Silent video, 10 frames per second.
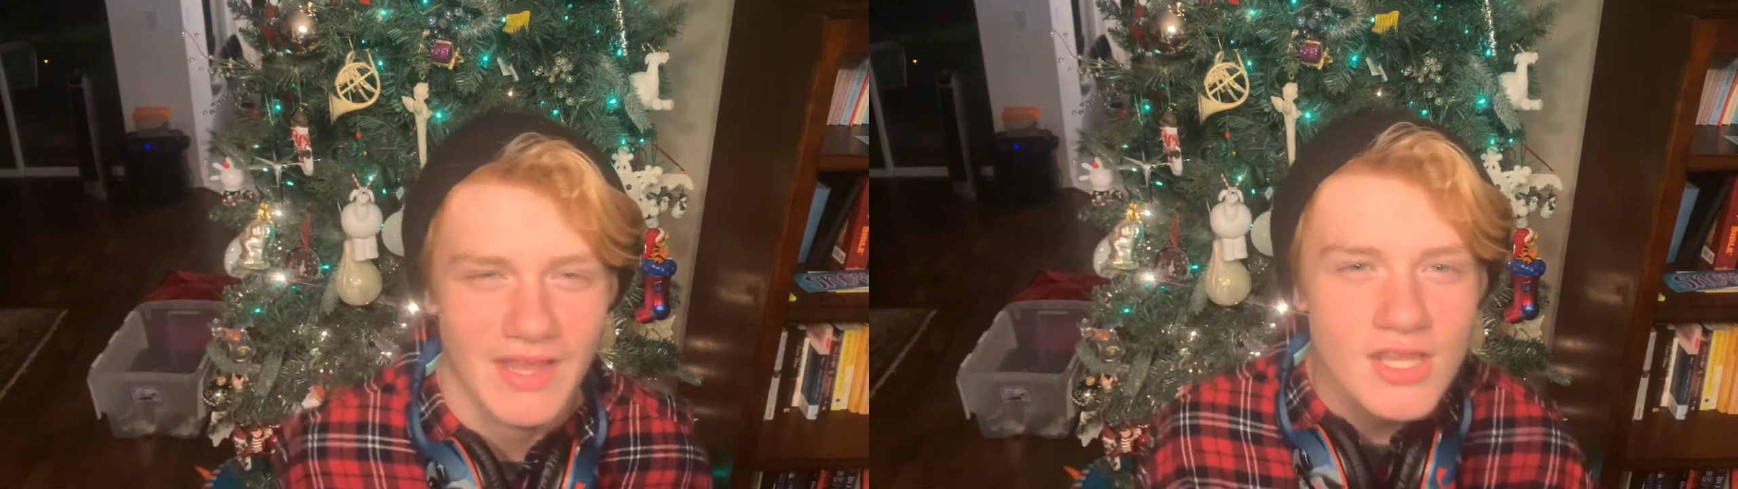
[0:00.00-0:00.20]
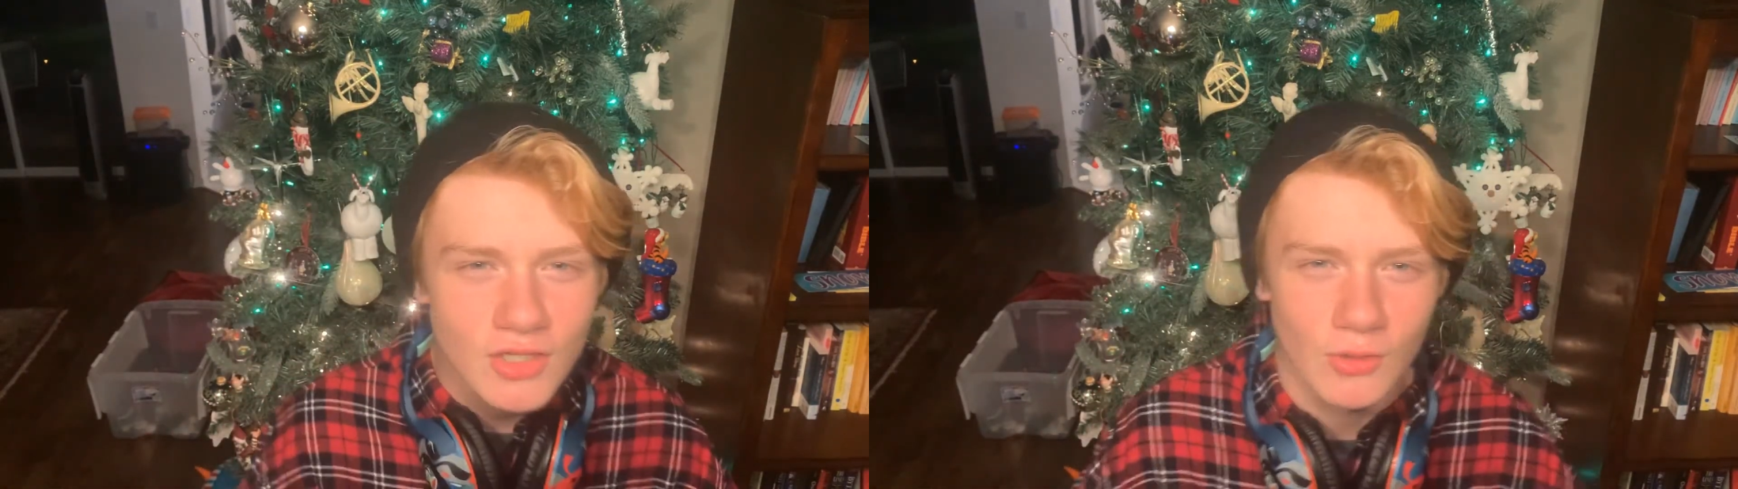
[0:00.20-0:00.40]

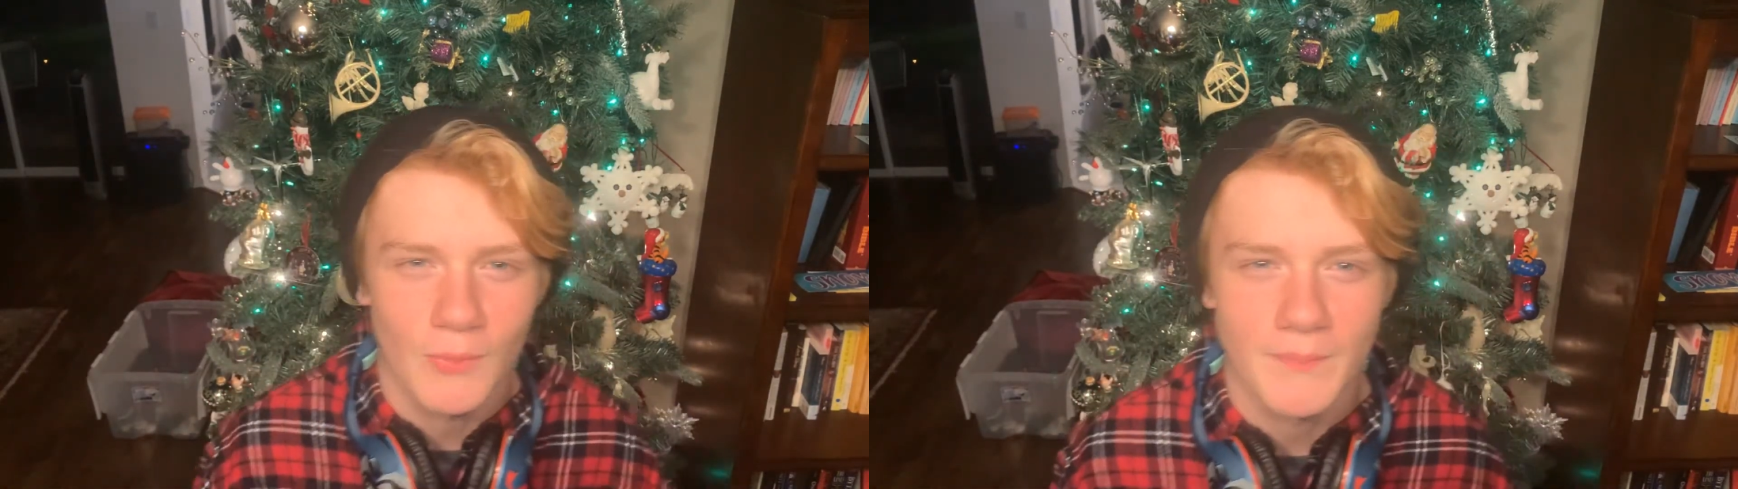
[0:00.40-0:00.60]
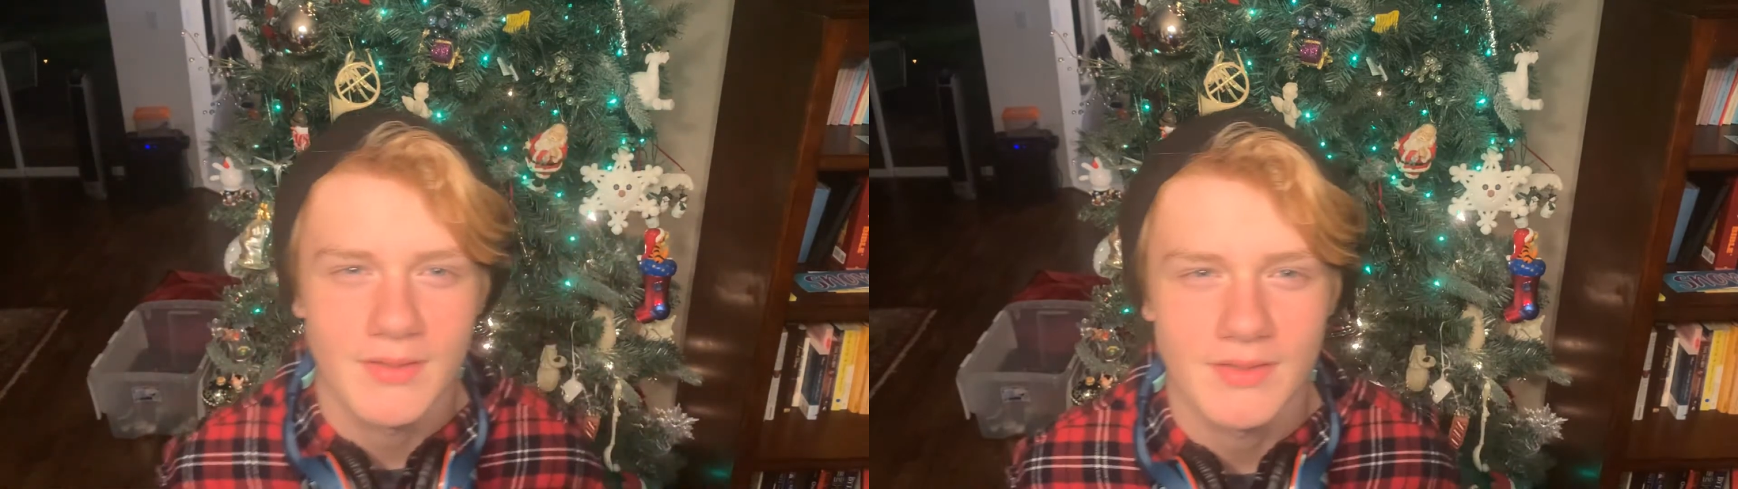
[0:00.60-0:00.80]
tore
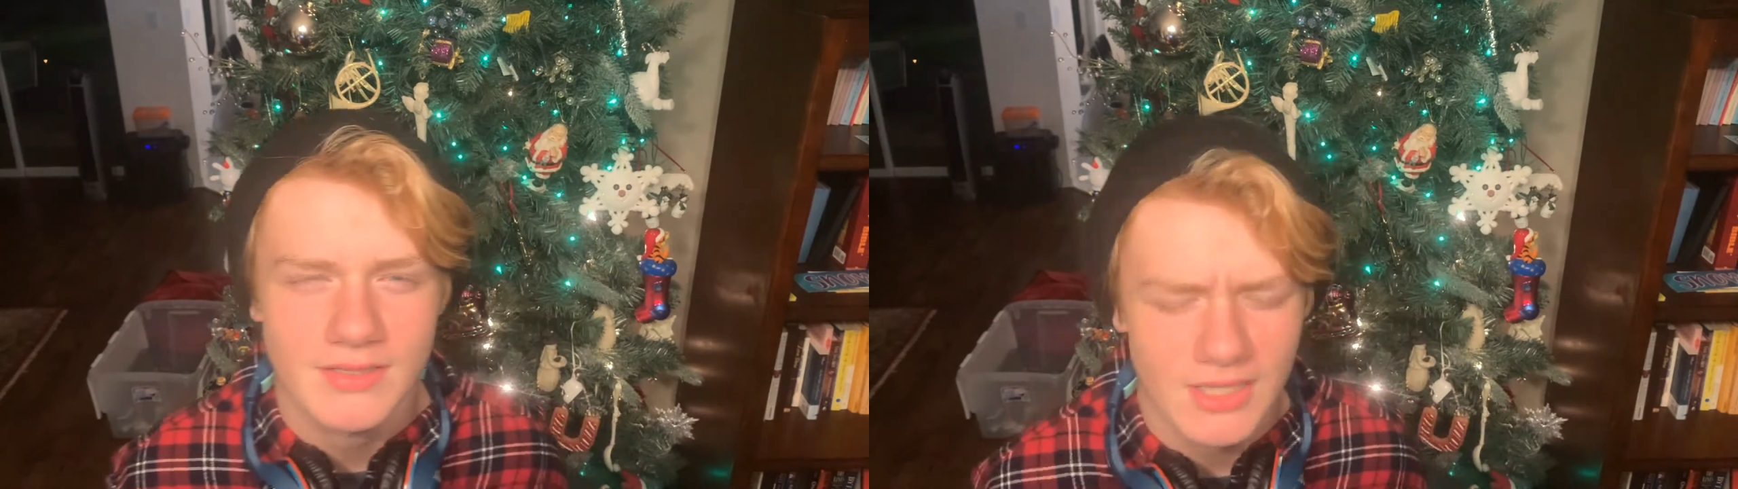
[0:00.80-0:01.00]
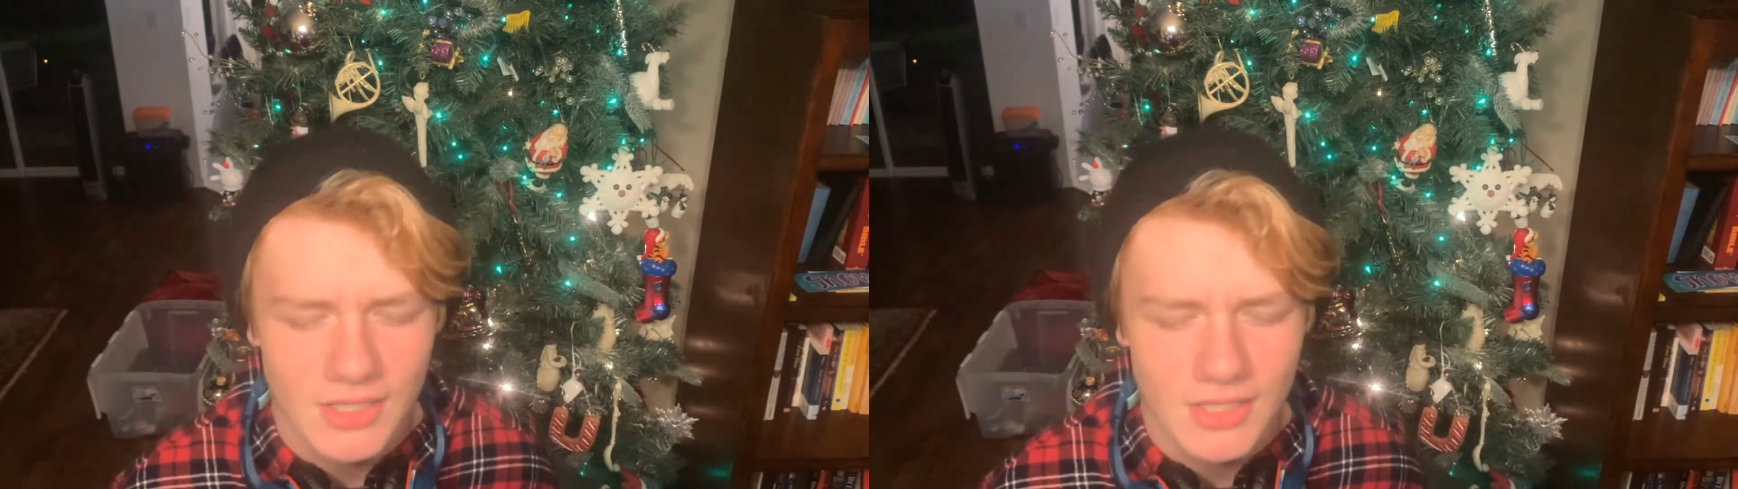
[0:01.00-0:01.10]
open the shutters